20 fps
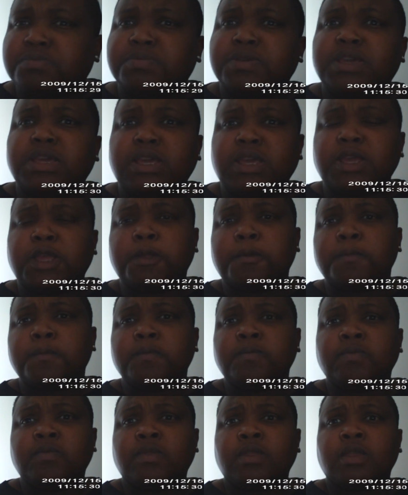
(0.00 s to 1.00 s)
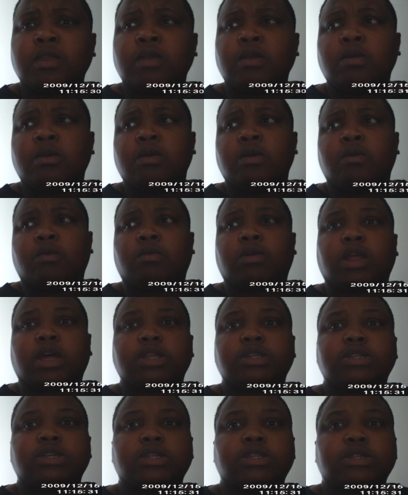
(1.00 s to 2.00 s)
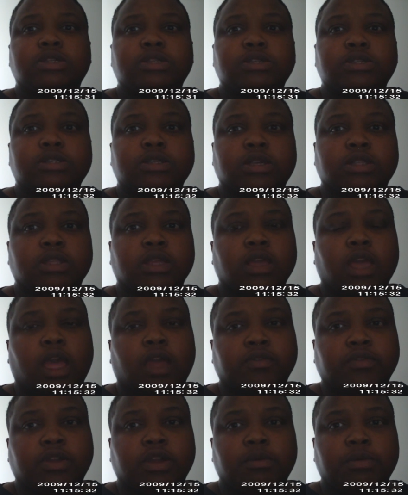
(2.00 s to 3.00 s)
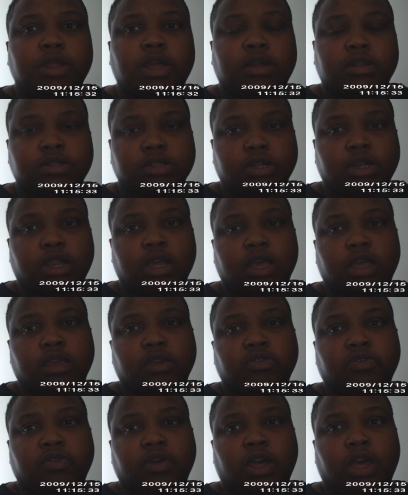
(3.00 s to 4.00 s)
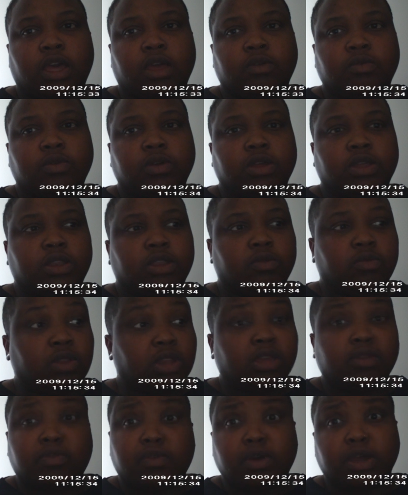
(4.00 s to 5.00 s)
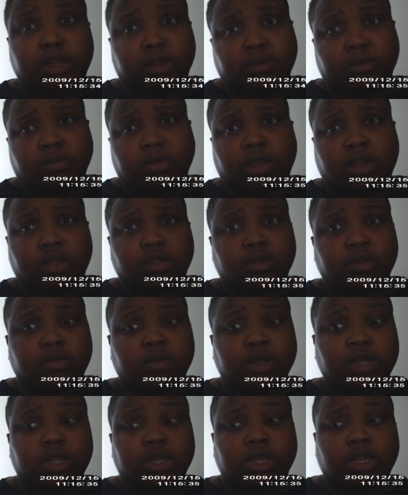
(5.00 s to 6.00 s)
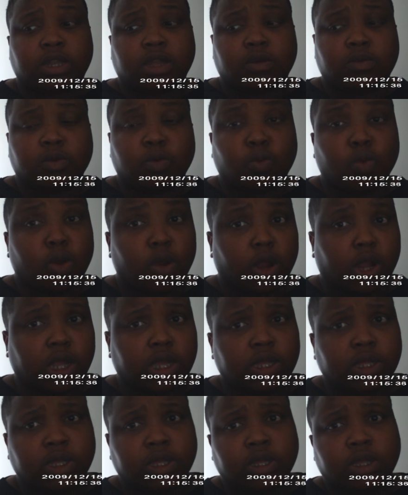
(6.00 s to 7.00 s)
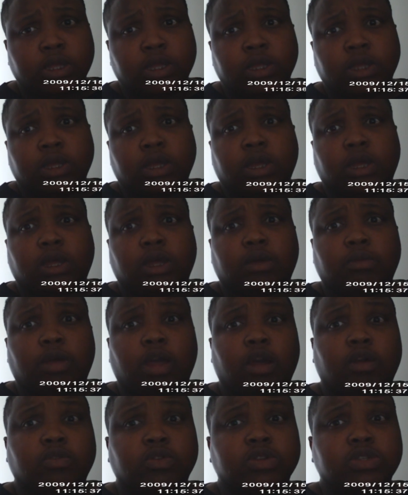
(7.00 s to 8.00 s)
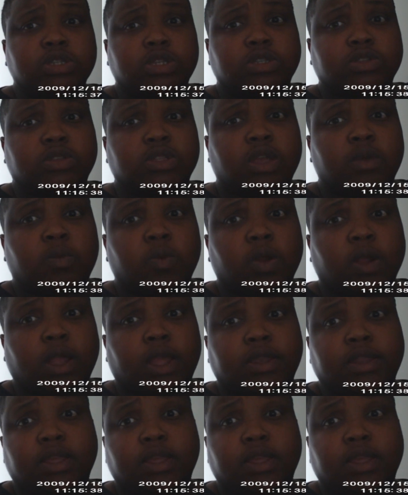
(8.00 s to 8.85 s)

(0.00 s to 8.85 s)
be, what I did is, I think after coming out into life, I would really avoid them. I really did. I would work hours, because the type of work I